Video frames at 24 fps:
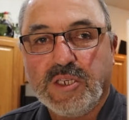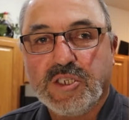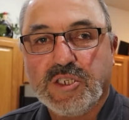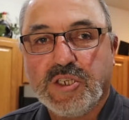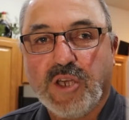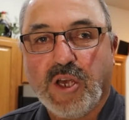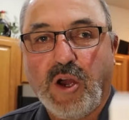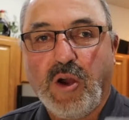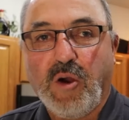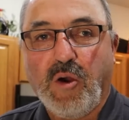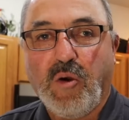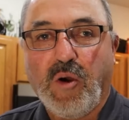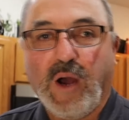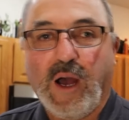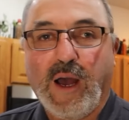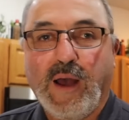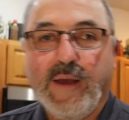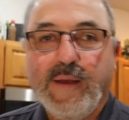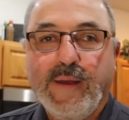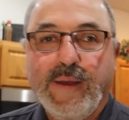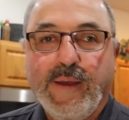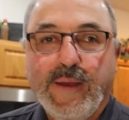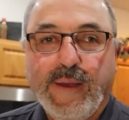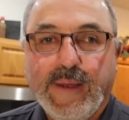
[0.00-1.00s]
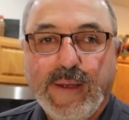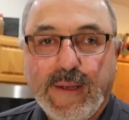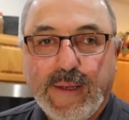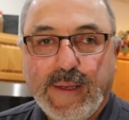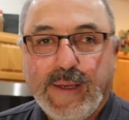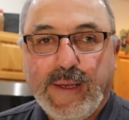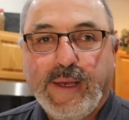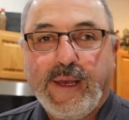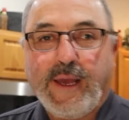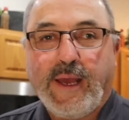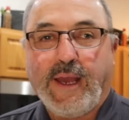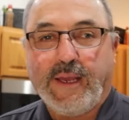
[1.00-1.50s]
So
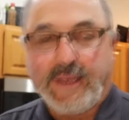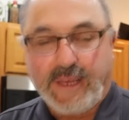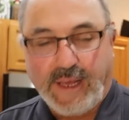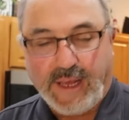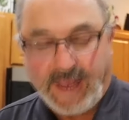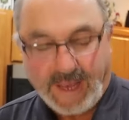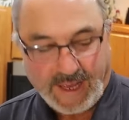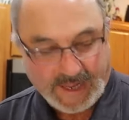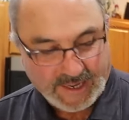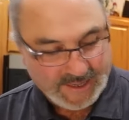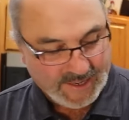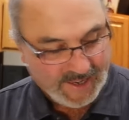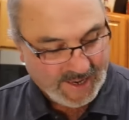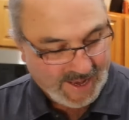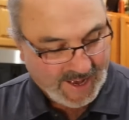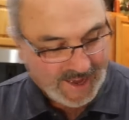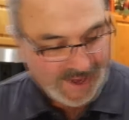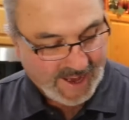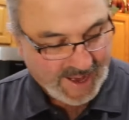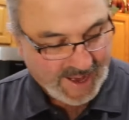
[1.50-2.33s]
again,